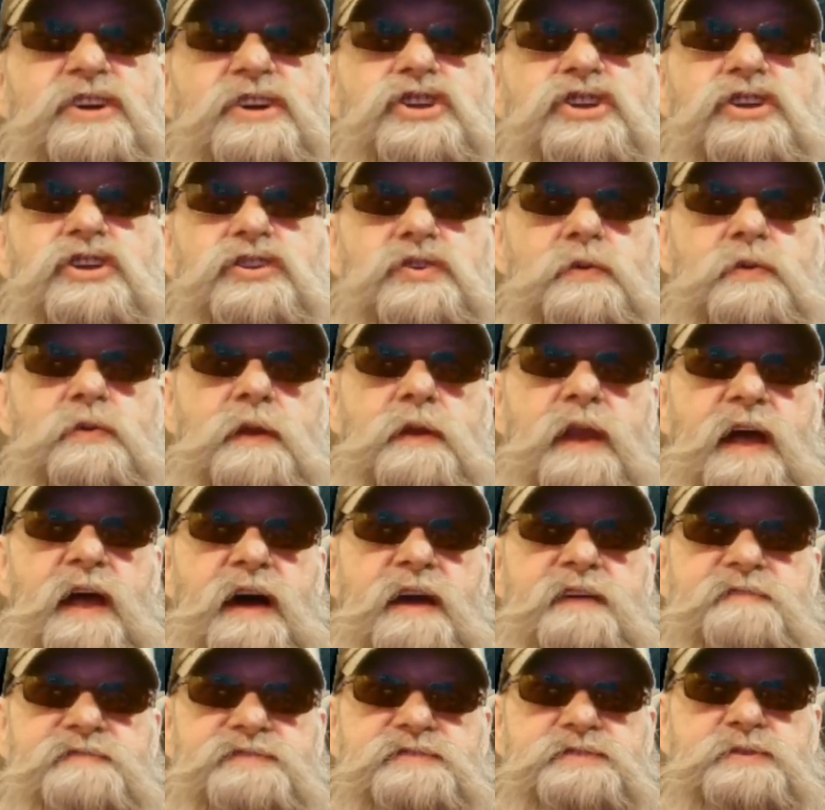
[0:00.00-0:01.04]
to do
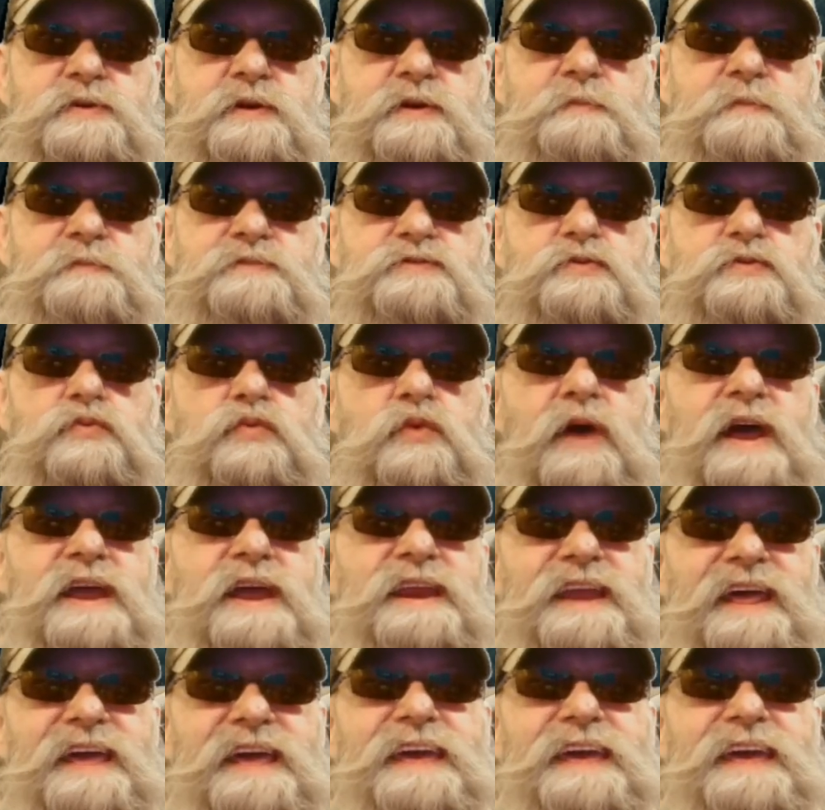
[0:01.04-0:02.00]
live streams right